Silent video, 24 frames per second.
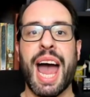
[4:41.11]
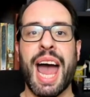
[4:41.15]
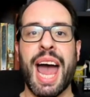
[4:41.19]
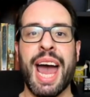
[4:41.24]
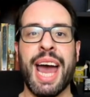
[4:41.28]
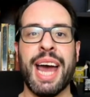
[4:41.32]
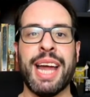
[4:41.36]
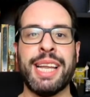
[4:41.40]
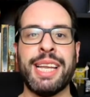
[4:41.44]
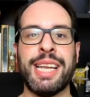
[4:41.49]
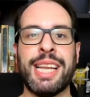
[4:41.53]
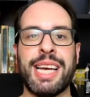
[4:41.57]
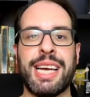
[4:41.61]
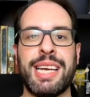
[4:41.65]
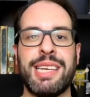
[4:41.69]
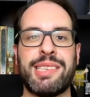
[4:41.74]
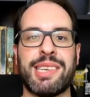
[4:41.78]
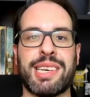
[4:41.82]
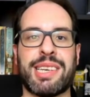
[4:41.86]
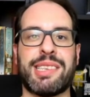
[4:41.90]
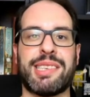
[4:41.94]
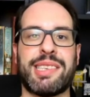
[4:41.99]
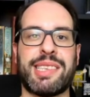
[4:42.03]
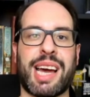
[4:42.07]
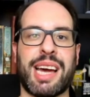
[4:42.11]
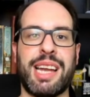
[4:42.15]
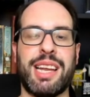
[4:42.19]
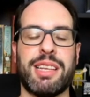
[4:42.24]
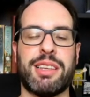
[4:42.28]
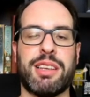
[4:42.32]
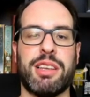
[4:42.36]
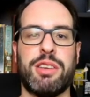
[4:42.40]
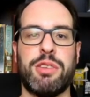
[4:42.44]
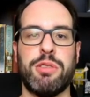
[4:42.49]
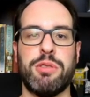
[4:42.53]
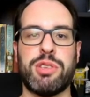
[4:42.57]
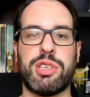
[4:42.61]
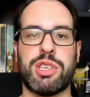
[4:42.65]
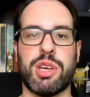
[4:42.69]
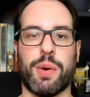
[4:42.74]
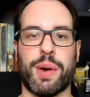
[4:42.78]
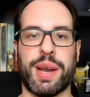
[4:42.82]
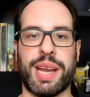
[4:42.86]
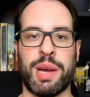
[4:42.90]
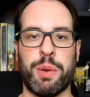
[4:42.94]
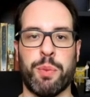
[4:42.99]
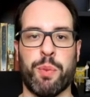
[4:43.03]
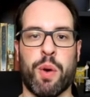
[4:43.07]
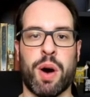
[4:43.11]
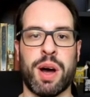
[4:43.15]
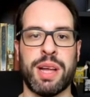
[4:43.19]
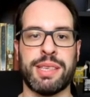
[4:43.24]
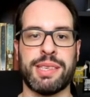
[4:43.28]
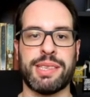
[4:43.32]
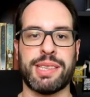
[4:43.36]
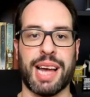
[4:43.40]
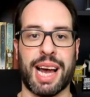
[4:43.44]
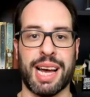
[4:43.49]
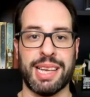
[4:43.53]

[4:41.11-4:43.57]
and he's excited to do so and he wants